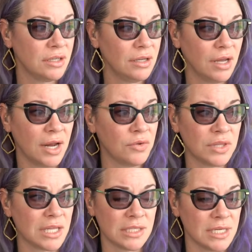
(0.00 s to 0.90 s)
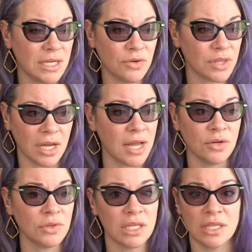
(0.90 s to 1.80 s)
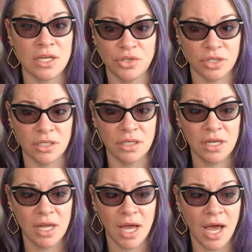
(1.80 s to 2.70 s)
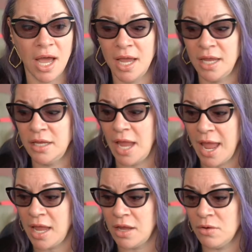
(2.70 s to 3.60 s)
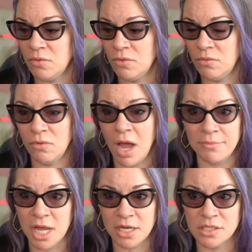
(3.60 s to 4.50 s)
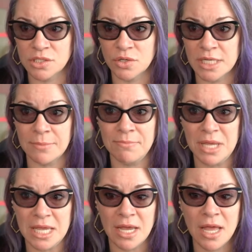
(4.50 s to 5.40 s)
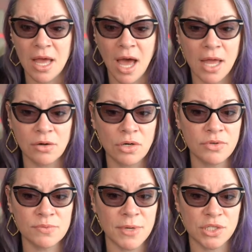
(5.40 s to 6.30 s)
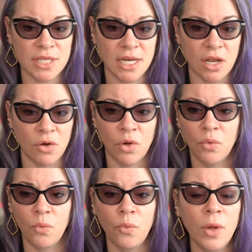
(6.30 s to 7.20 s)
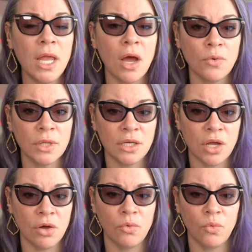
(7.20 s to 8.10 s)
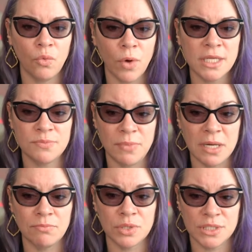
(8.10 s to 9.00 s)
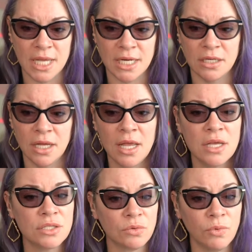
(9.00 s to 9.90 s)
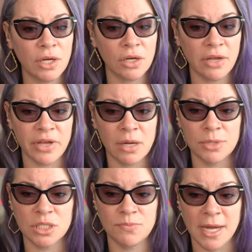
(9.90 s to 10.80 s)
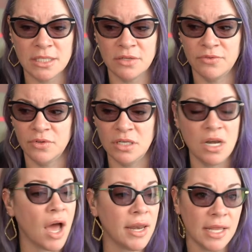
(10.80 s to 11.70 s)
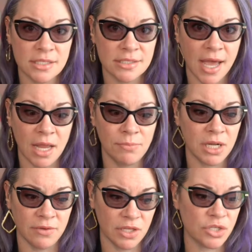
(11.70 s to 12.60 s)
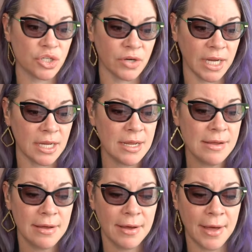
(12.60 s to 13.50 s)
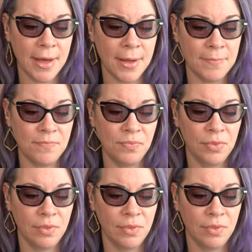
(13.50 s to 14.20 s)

I don't think that's an ego thing. I don't think they should. I, A, I'm not consulting. B, I don't know as much as they know. We only know what has been presented. So we are giving a perspective, not inside, but of the jury. Um,